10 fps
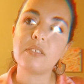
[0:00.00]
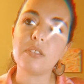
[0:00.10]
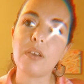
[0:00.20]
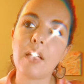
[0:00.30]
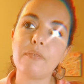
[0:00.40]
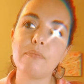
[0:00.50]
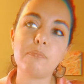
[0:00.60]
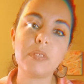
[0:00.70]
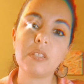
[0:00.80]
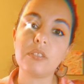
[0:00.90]
you haven't
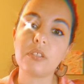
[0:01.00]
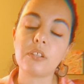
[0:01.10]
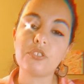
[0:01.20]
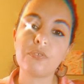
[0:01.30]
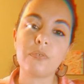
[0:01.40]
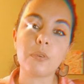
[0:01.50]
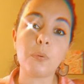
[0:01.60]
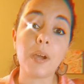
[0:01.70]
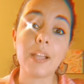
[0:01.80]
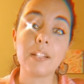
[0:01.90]
been in touch for a
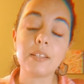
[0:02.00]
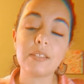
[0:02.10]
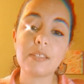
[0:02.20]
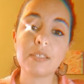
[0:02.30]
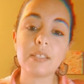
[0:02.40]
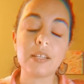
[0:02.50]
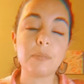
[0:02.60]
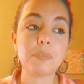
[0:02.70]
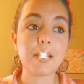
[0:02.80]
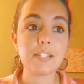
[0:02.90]
while. And this can
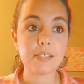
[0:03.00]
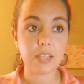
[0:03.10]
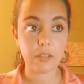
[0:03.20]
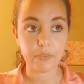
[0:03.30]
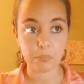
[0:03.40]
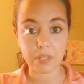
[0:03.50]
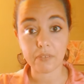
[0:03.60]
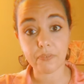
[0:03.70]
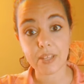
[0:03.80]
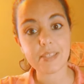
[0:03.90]
apply itself and
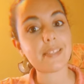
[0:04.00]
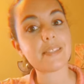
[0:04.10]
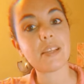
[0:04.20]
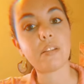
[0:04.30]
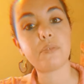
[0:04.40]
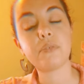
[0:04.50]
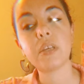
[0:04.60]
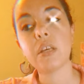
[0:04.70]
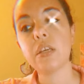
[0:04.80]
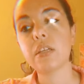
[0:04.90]
manifest itself
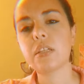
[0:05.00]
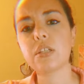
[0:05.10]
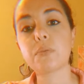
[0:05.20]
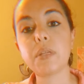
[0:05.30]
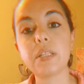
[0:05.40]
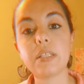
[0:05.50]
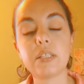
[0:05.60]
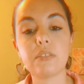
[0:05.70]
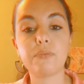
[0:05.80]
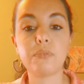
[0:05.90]
concretely
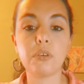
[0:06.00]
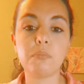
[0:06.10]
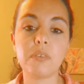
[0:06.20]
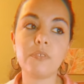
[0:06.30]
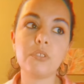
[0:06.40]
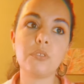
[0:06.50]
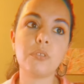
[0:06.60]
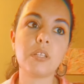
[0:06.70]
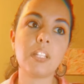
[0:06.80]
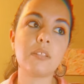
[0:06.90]
in the form of, you know,
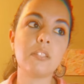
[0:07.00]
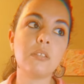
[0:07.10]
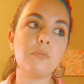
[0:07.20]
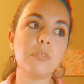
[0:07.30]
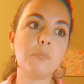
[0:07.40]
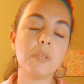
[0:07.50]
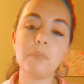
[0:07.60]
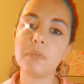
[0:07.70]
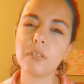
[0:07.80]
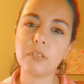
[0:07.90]
connecting with
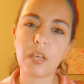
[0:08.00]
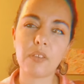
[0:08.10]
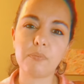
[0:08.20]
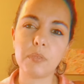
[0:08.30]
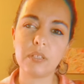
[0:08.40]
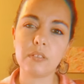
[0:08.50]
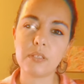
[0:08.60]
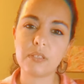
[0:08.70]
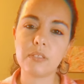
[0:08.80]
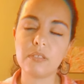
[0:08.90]
people you have been
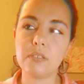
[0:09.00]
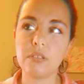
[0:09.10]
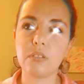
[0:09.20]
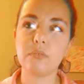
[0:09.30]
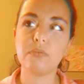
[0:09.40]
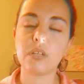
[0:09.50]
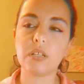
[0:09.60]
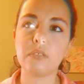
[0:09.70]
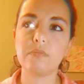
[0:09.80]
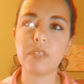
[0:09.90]

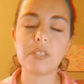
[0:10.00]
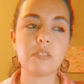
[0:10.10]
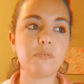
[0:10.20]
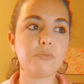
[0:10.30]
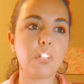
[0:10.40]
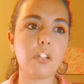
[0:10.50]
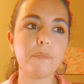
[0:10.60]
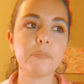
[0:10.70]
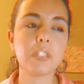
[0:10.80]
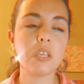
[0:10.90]
distant
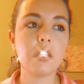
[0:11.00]
from,